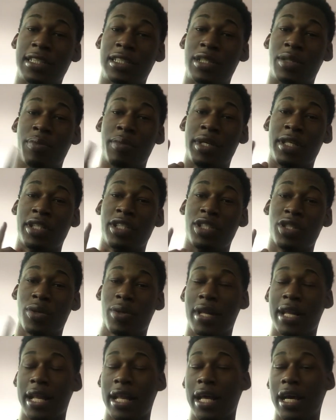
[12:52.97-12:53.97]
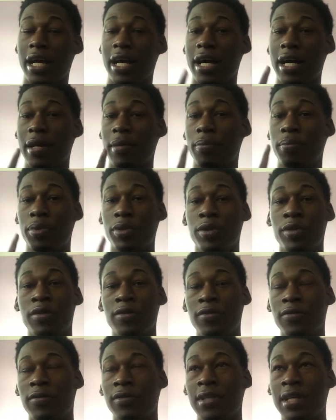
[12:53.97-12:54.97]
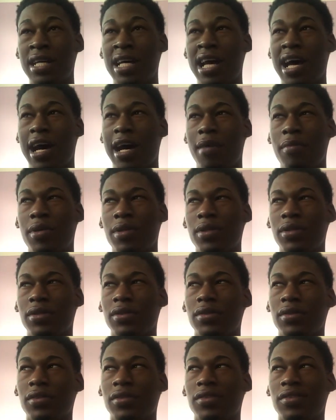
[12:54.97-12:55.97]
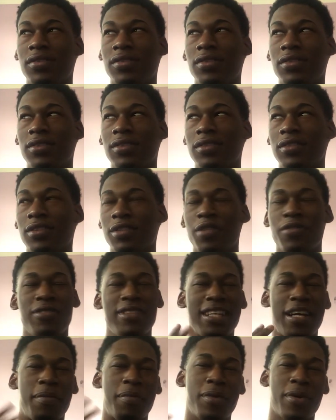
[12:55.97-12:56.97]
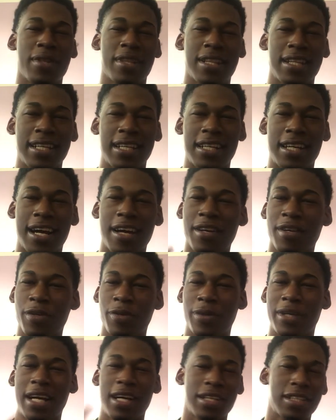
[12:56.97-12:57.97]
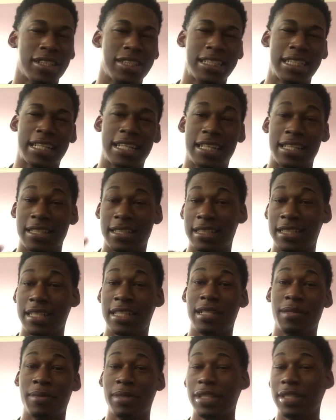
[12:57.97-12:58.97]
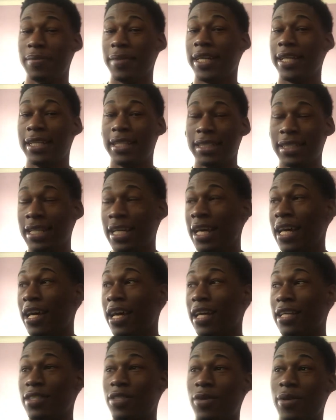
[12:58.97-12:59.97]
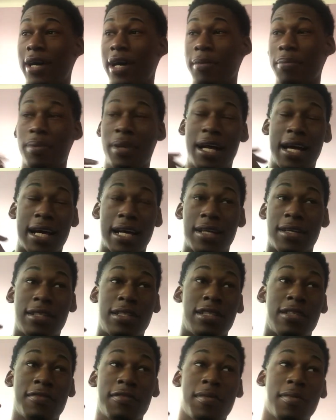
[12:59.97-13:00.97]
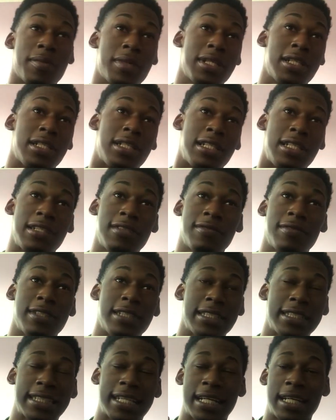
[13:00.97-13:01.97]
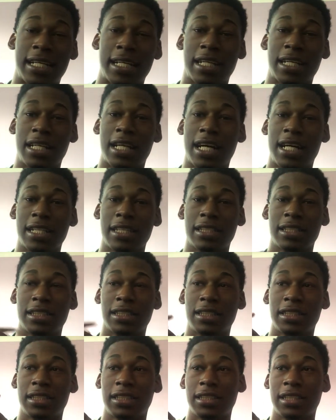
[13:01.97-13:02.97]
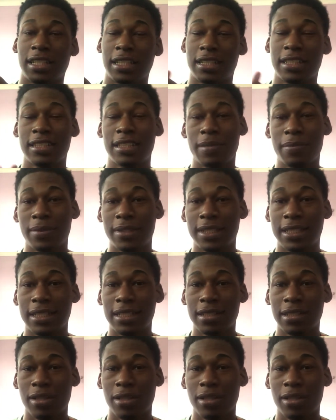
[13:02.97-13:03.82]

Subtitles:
to make sure that I got approved. About roughly a month later, I don't know, y'all could check it and tell me, man. So I applied on November the 11th and I got accepted